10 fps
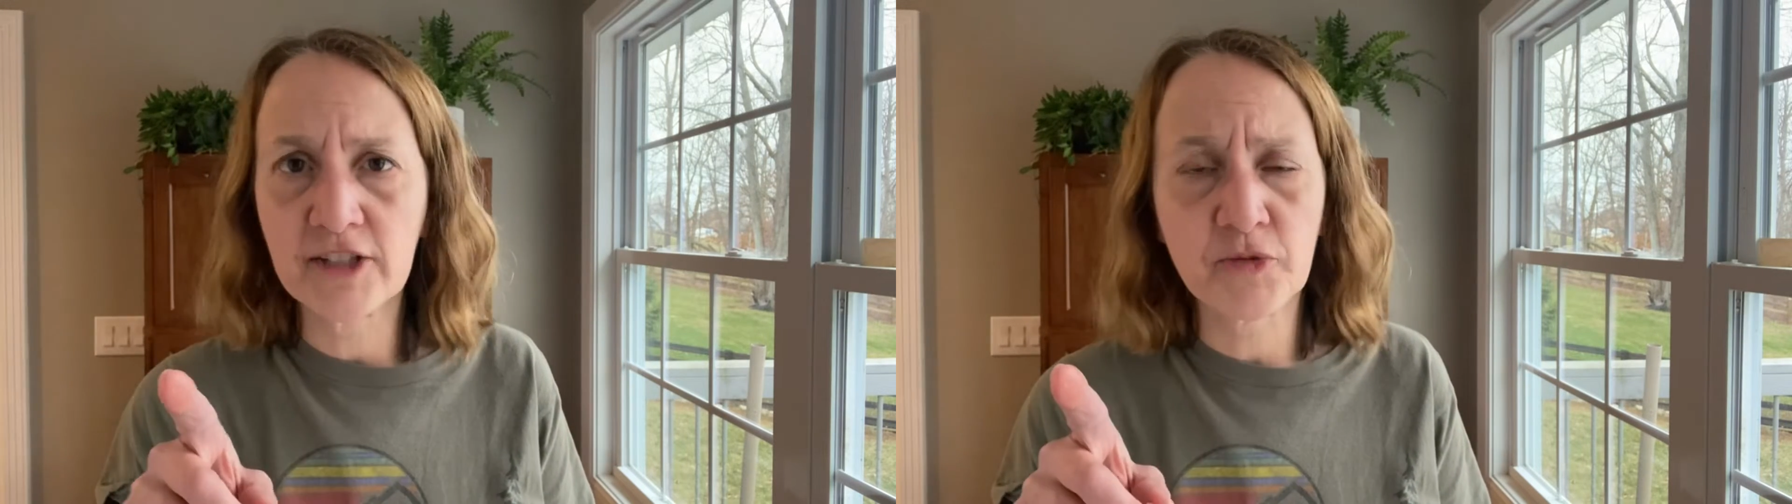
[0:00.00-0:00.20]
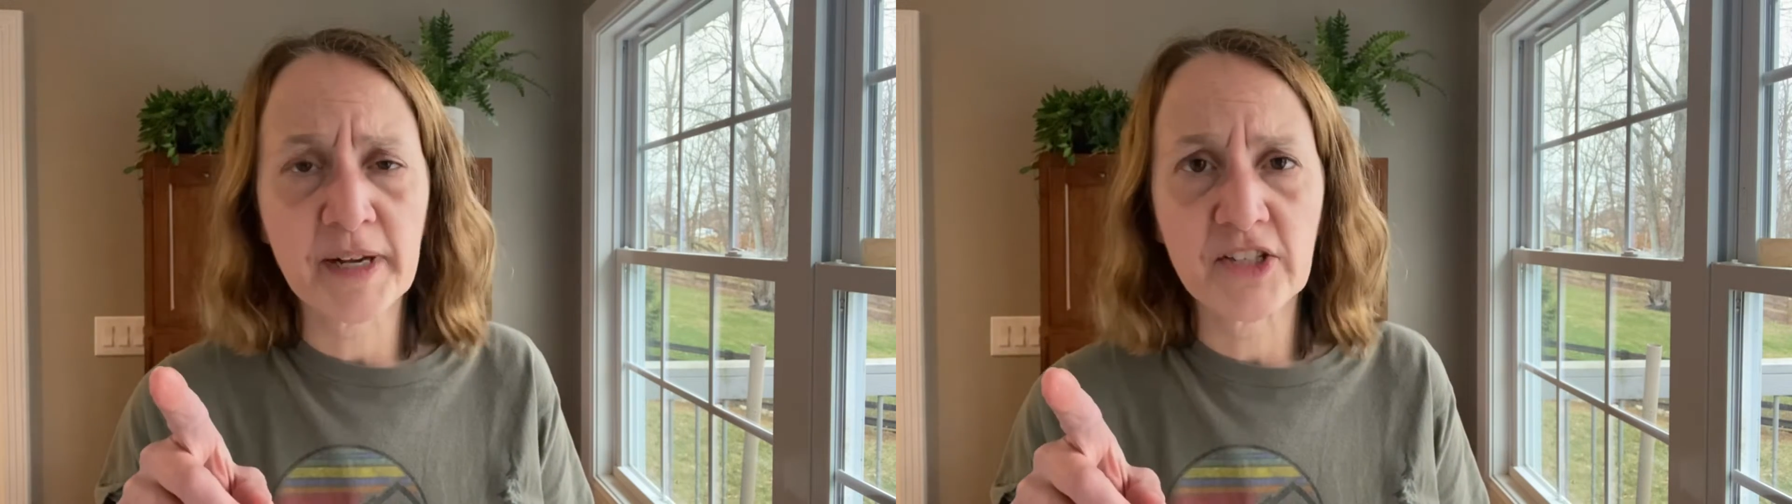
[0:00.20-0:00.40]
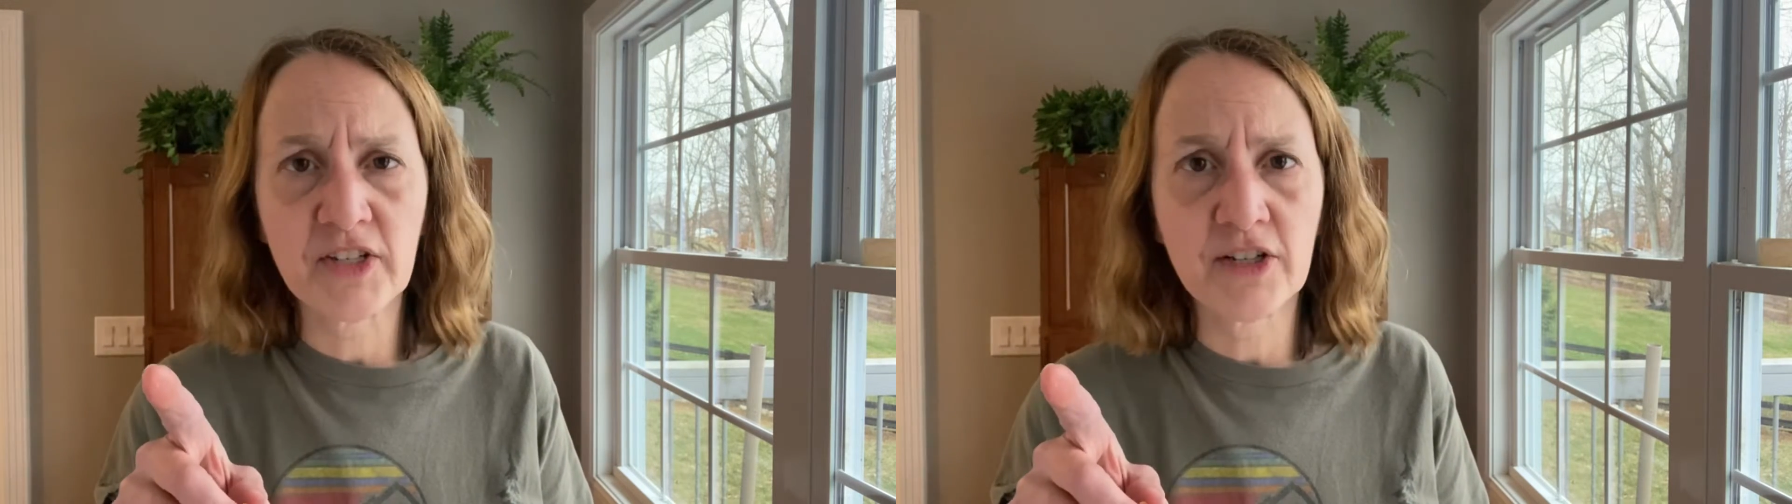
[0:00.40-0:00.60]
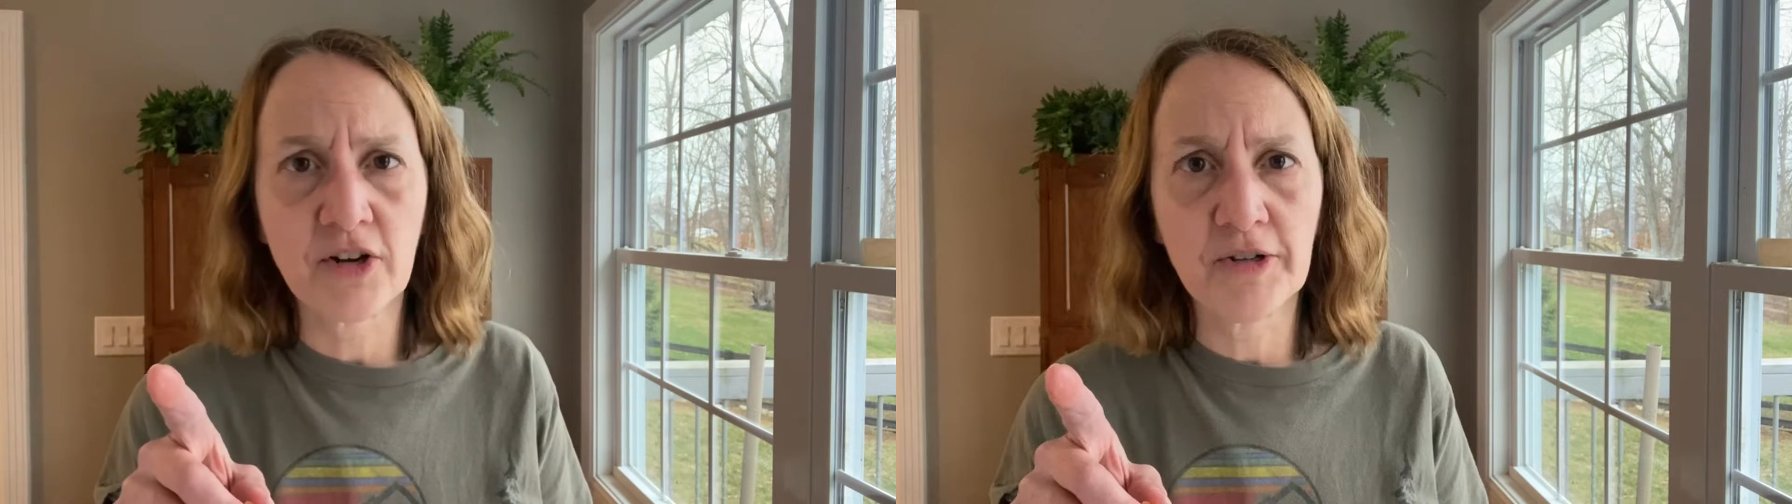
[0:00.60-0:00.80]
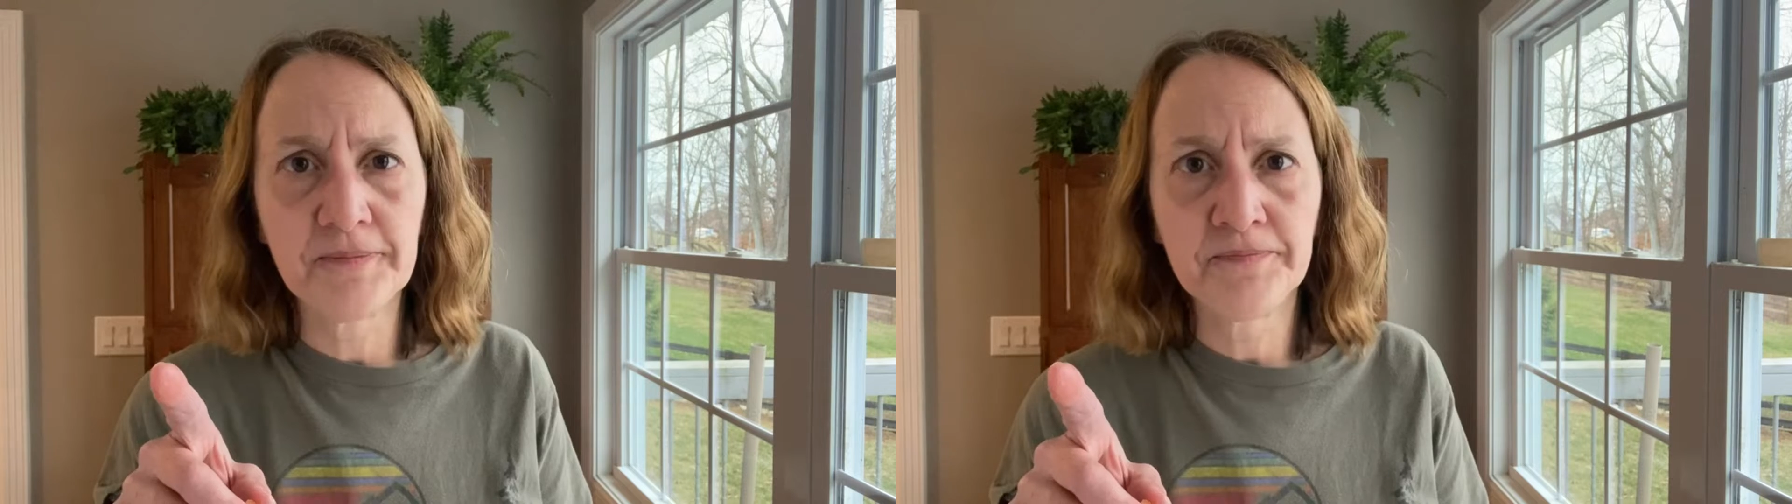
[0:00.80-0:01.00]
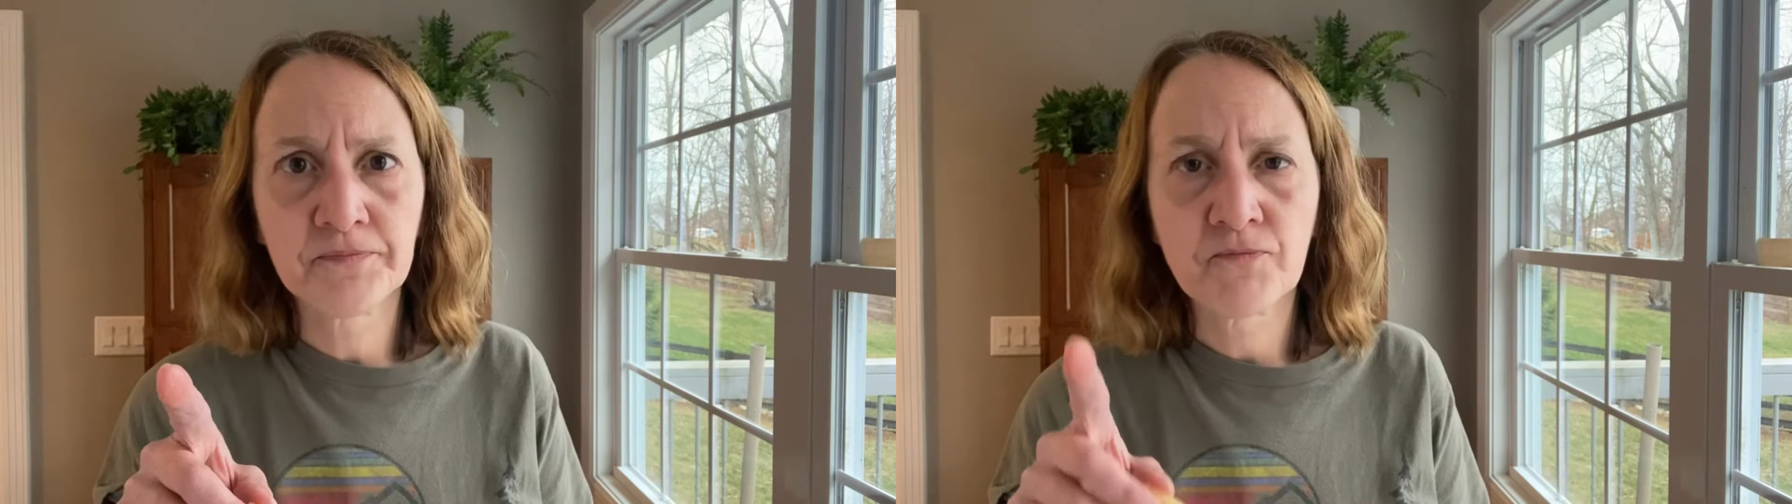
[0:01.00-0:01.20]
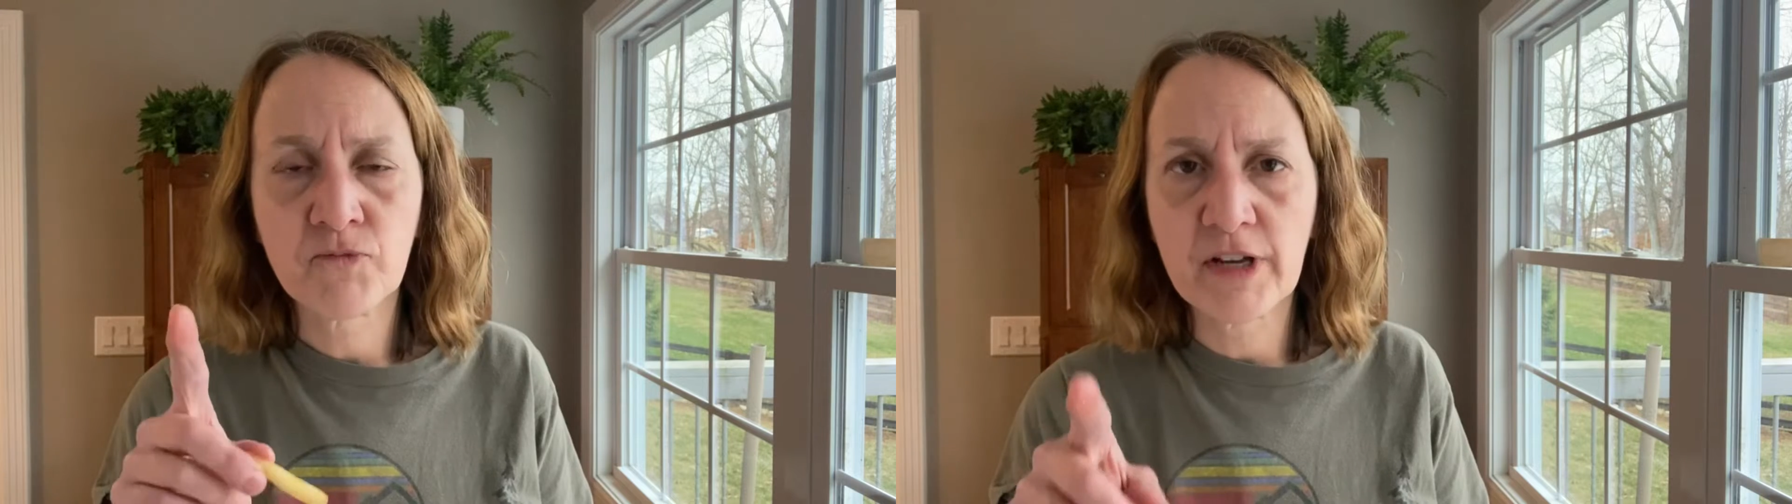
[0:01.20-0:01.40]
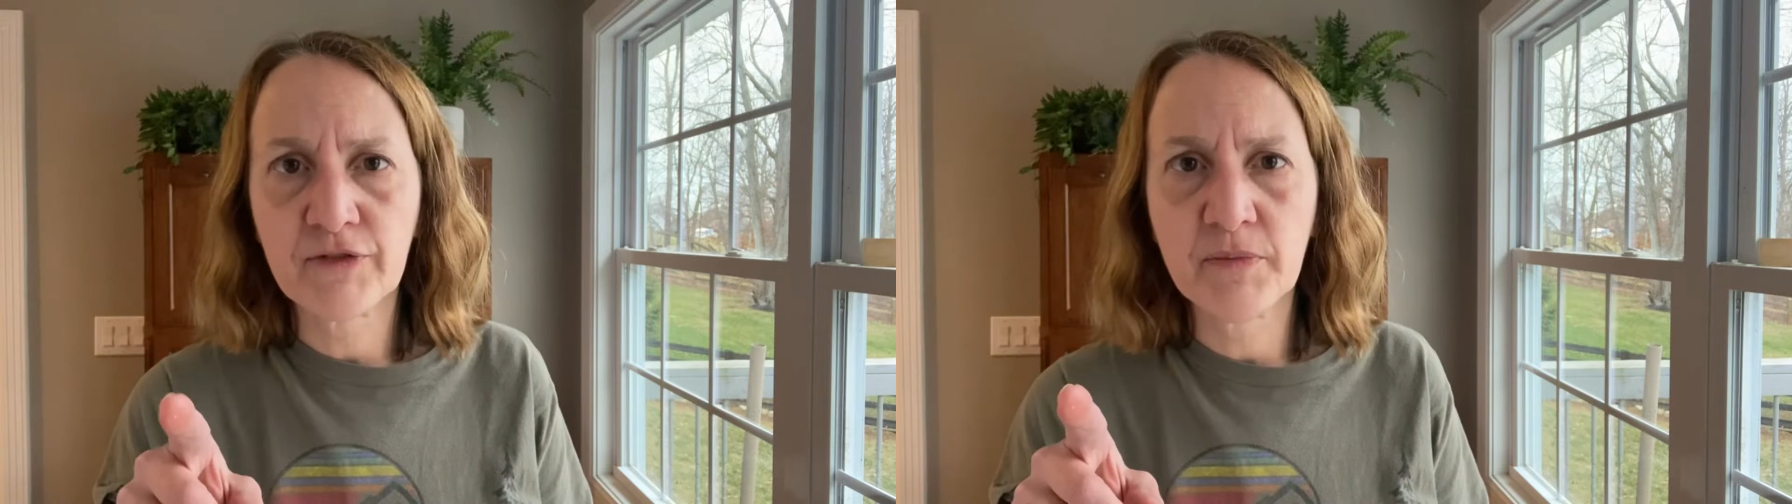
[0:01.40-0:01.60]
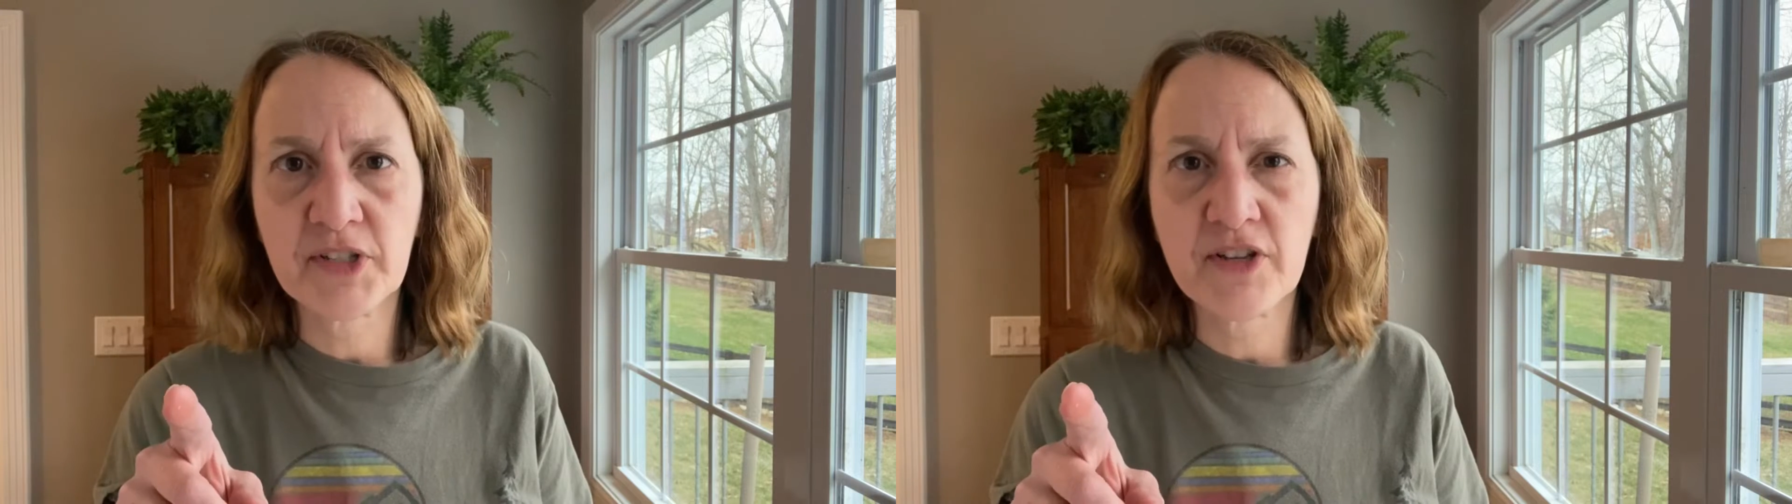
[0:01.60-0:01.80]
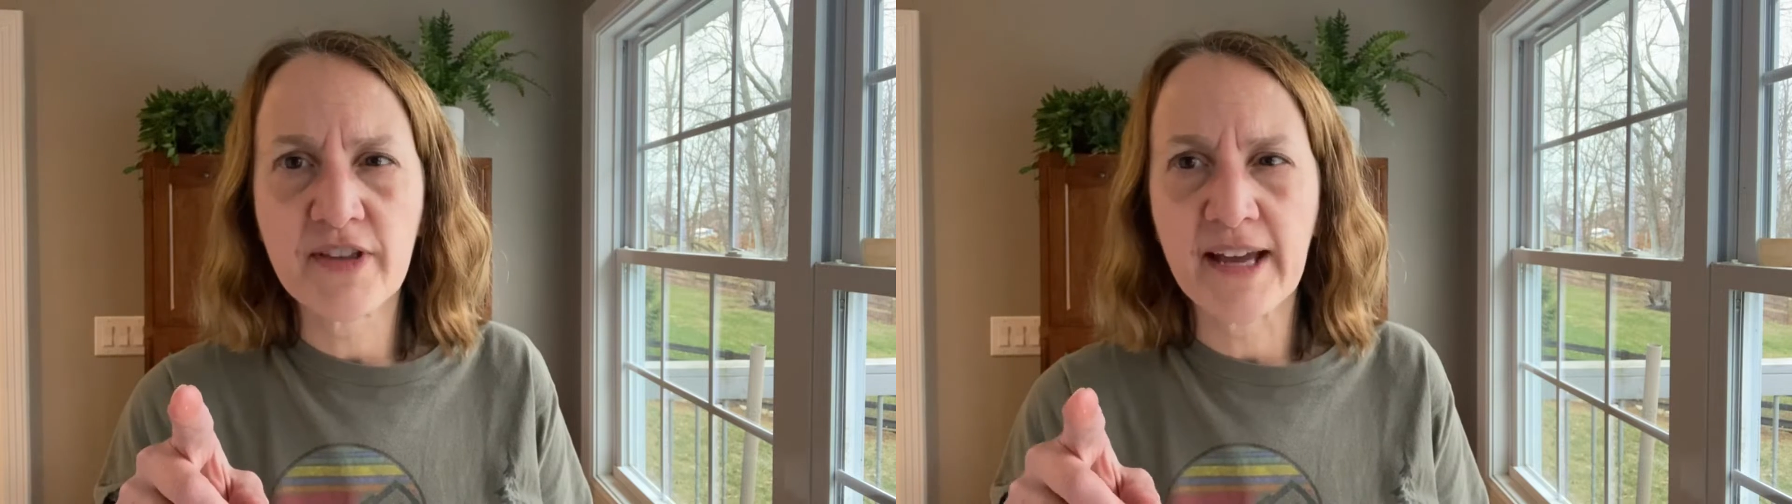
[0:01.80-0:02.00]
spicy at all. Definitely
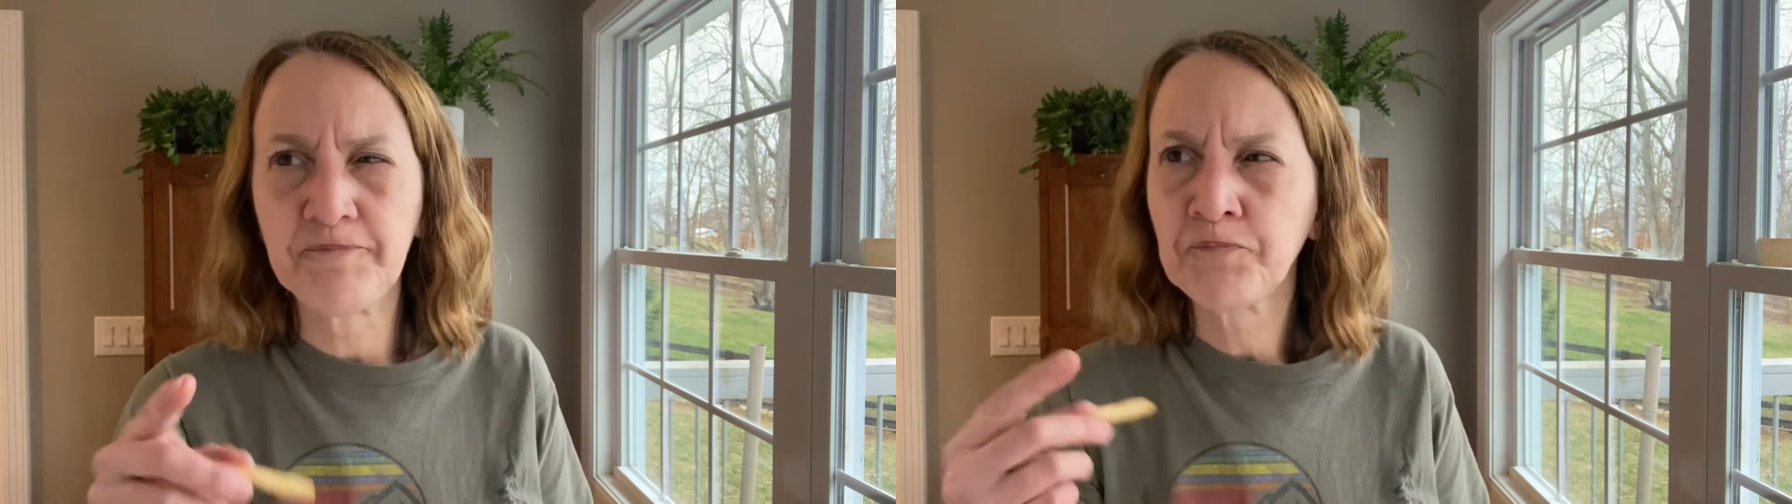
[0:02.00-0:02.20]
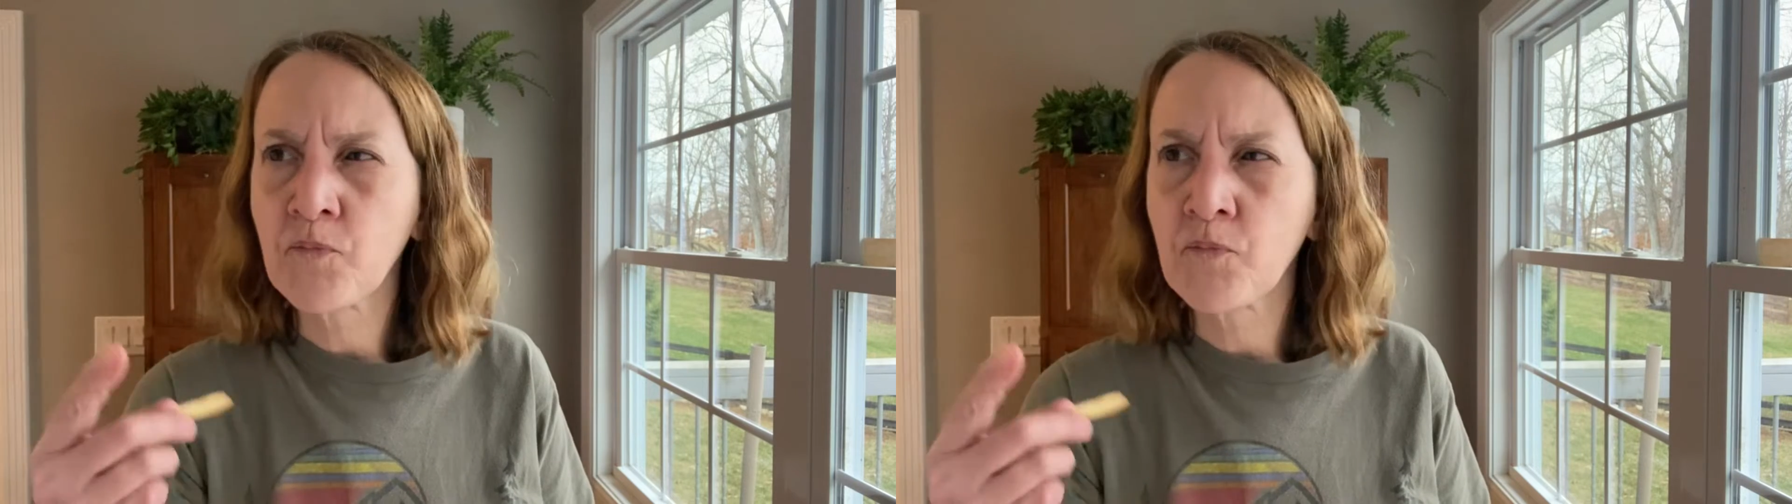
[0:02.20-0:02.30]
missing that.